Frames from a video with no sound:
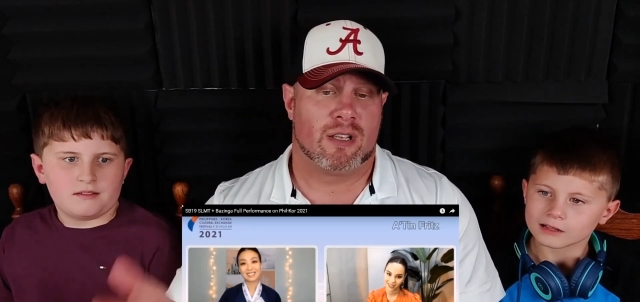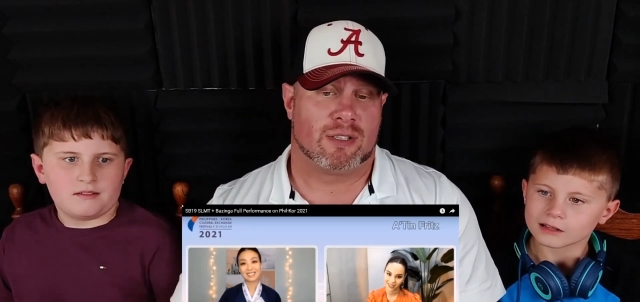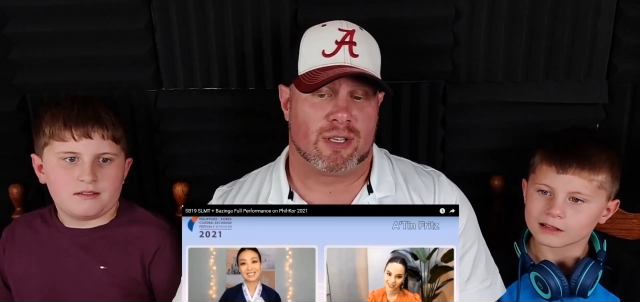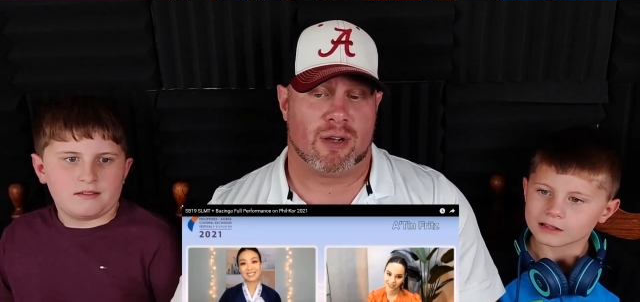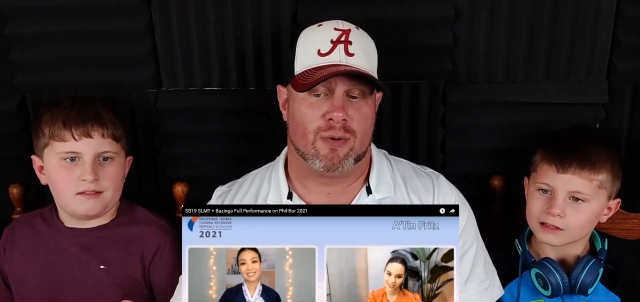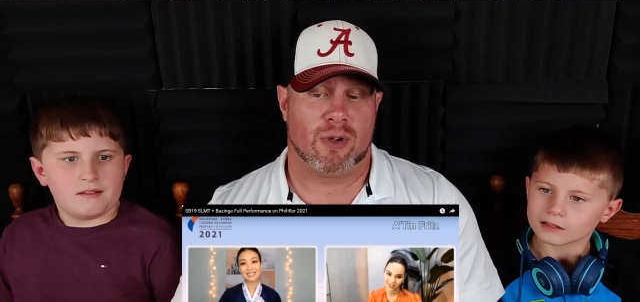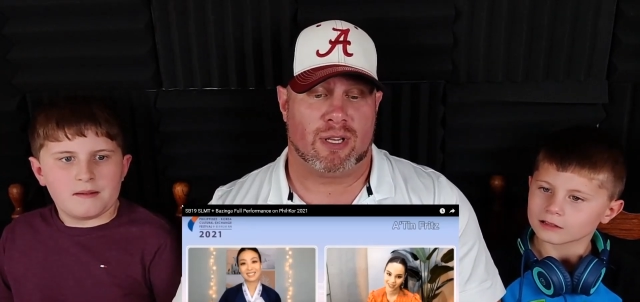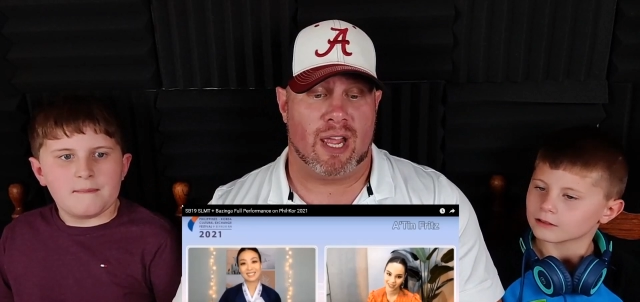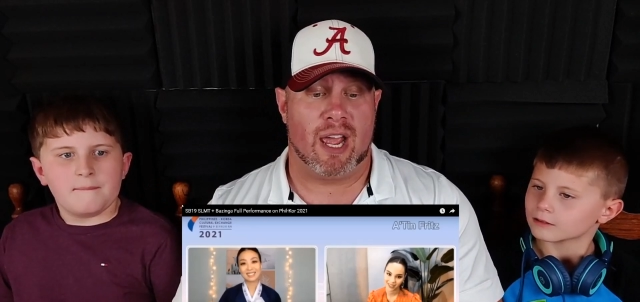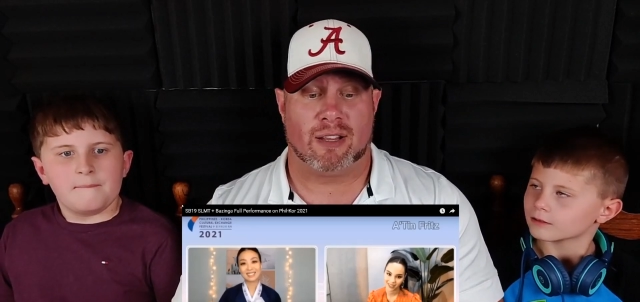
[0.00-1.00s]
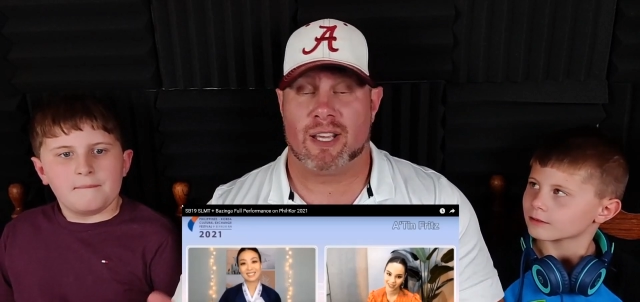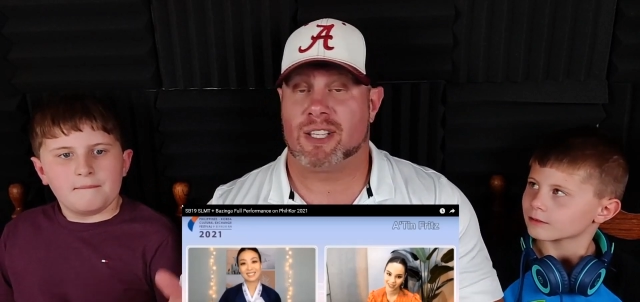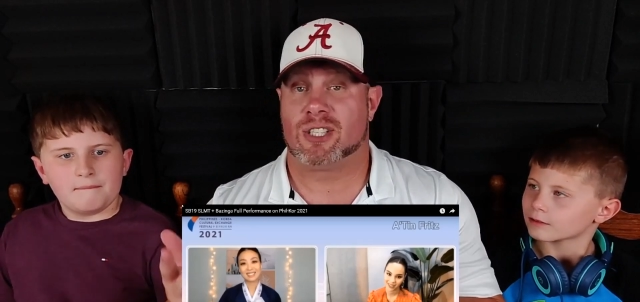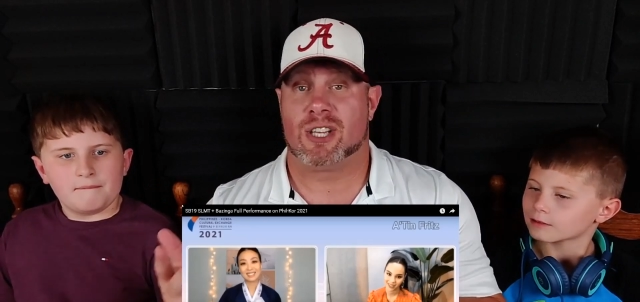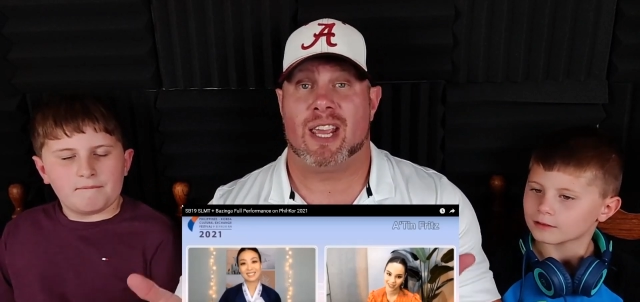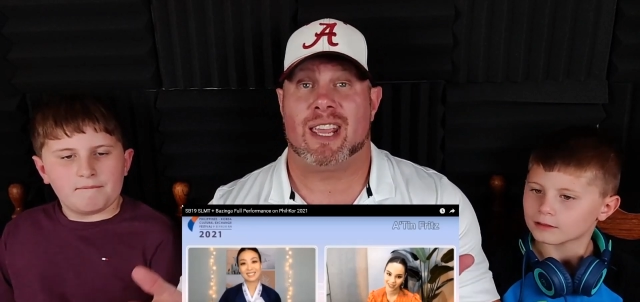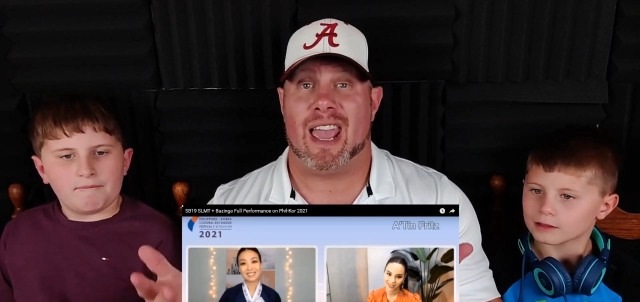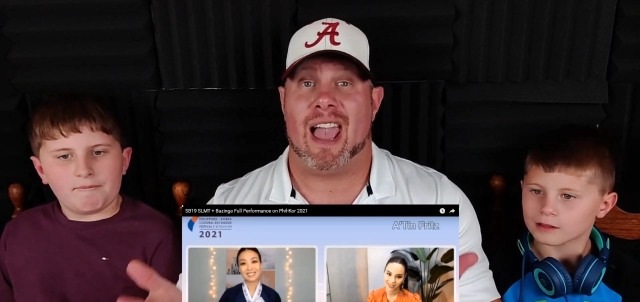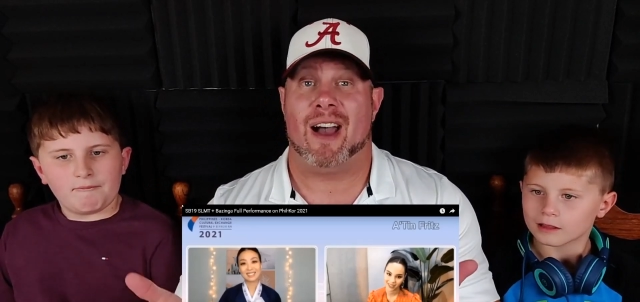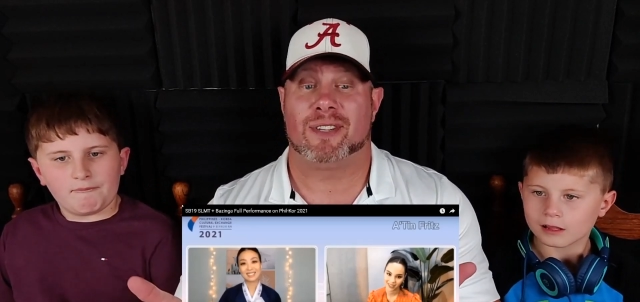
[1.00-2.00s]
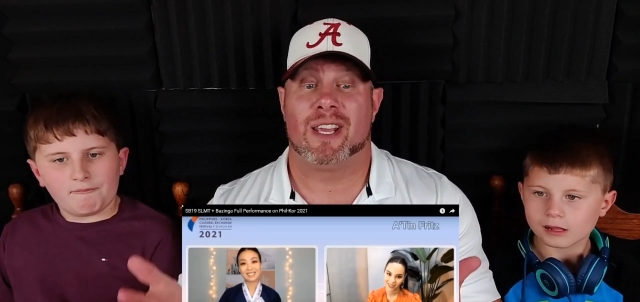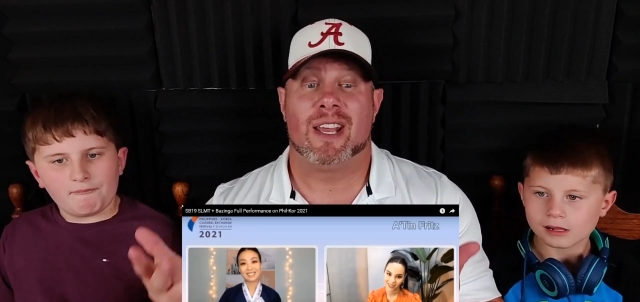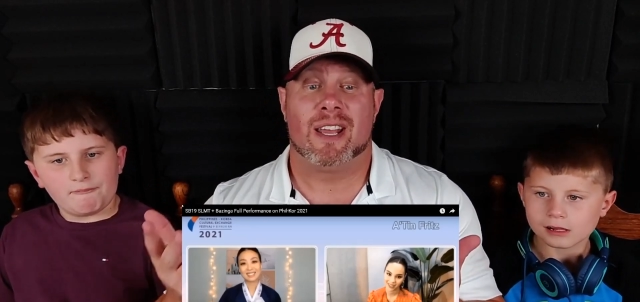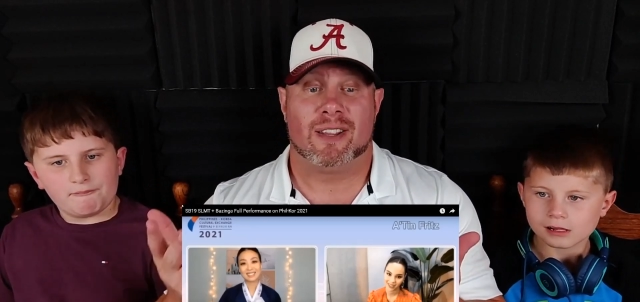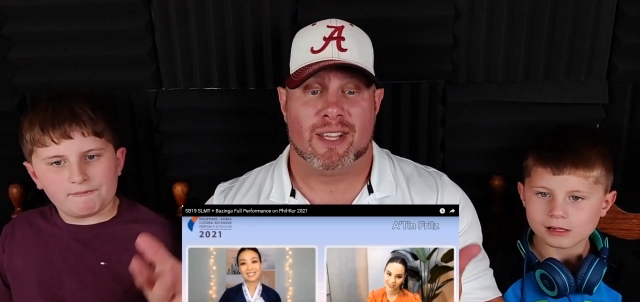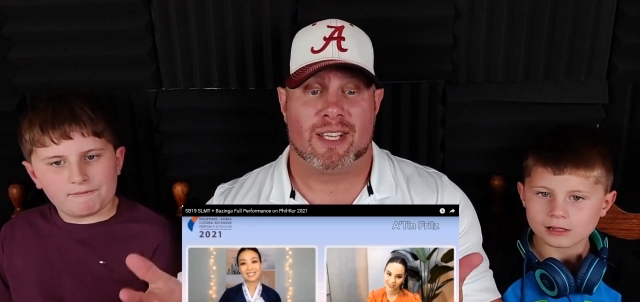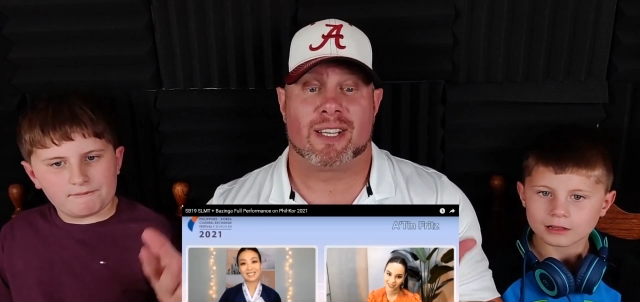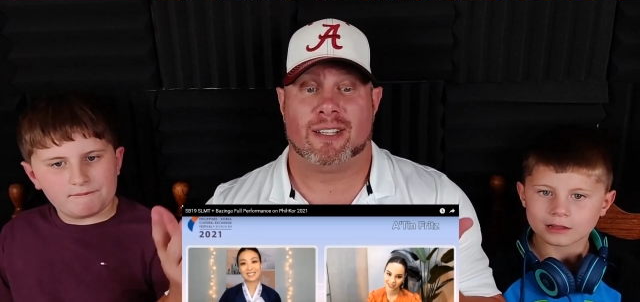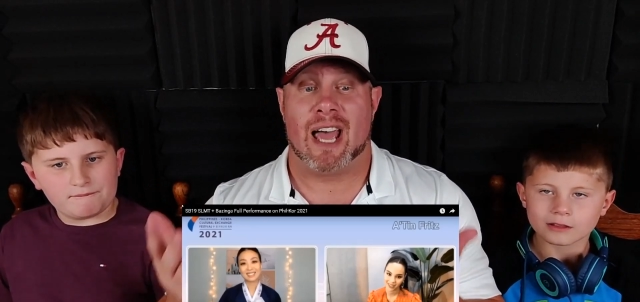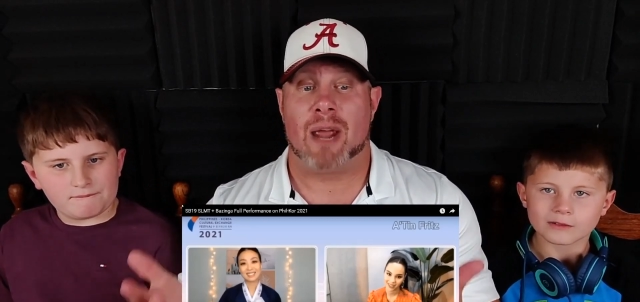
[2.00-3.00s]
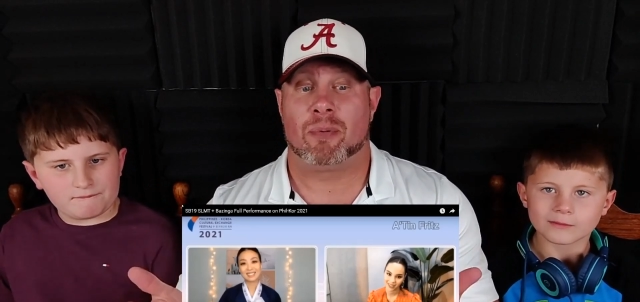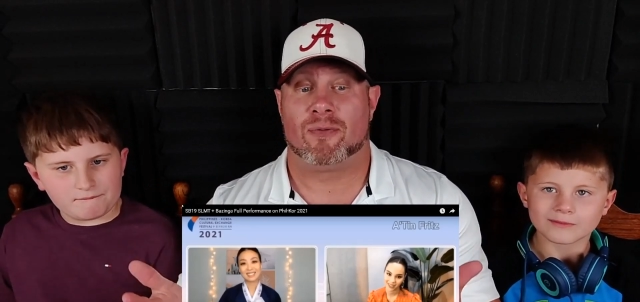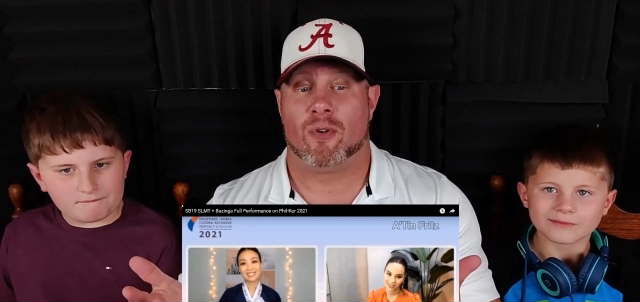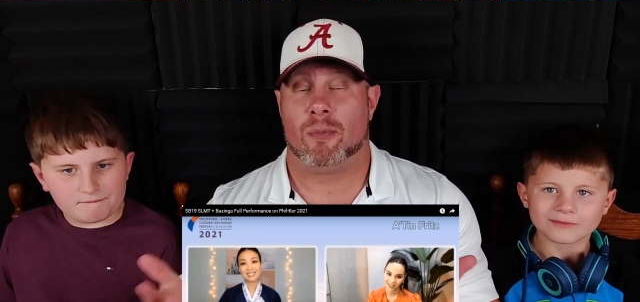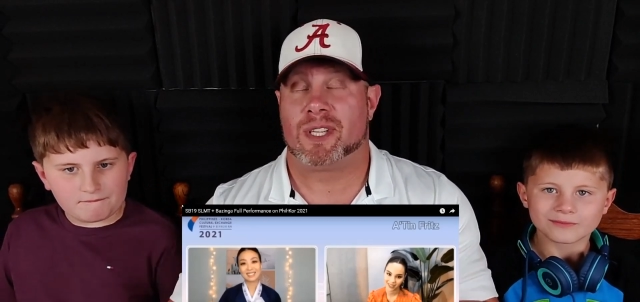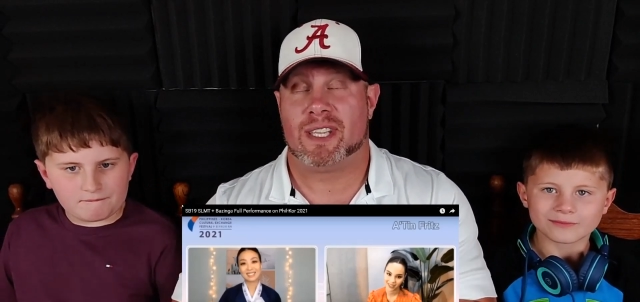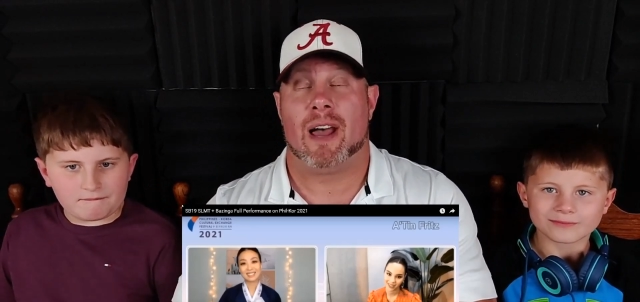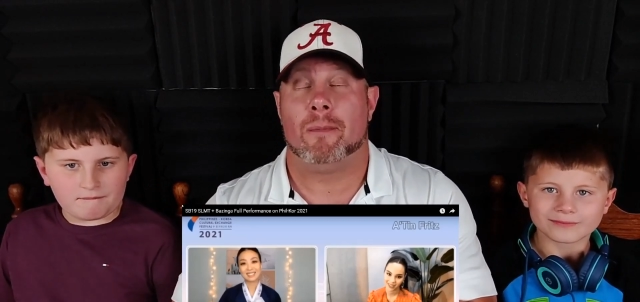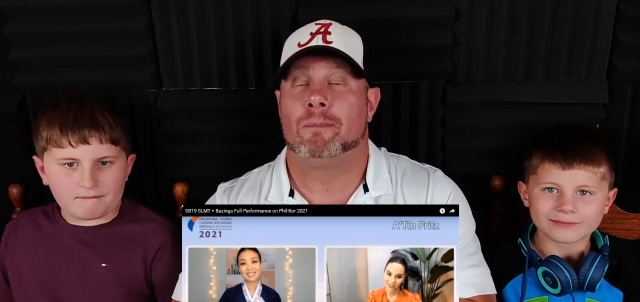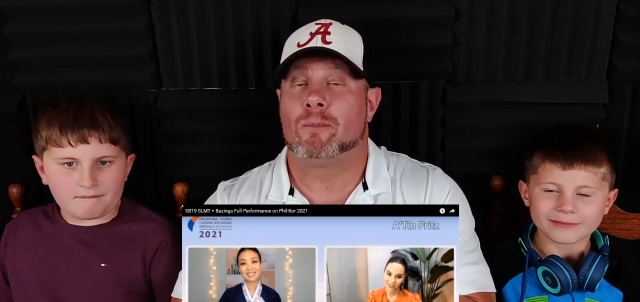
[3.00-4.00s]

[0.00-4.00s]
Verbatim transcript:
Speaker 1: So yeah, let's check out this live performance. Now,